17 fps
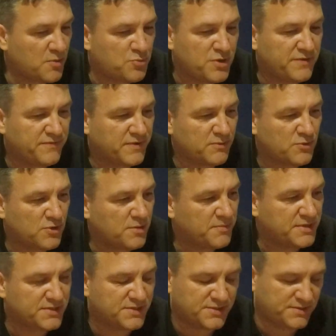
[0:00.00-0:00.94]
briefing room.
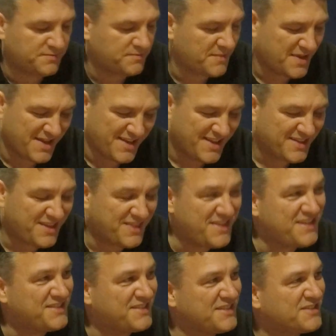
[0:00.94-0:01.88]
These
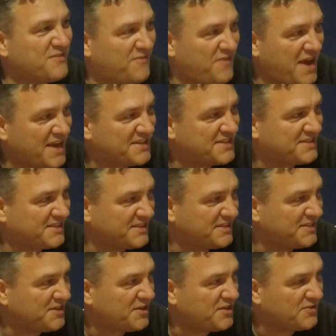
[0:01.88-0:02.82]
things are vast.
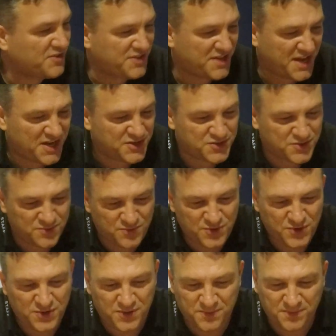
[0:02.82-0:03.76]
You've got the engine
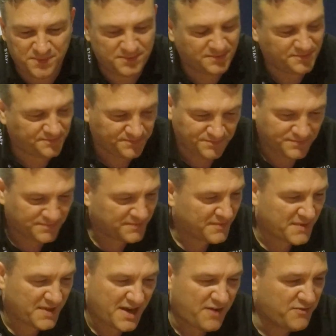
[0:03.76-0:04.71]
room,
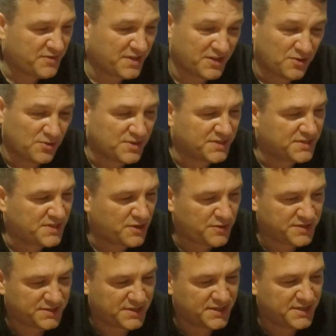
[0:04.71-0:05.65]
everything, all the
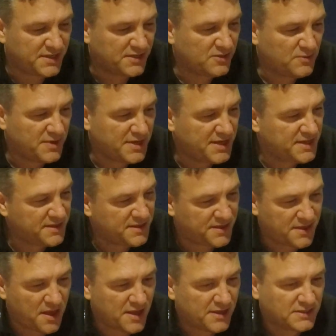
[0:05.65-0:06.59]
turrets to deal
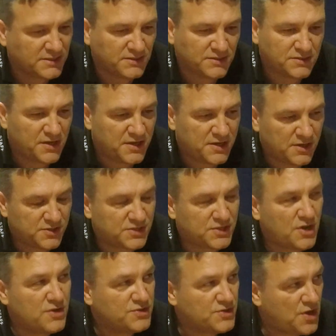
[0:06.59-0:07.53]
with. It just
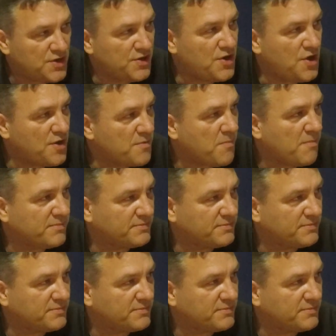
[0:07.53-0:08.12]
goes on and on.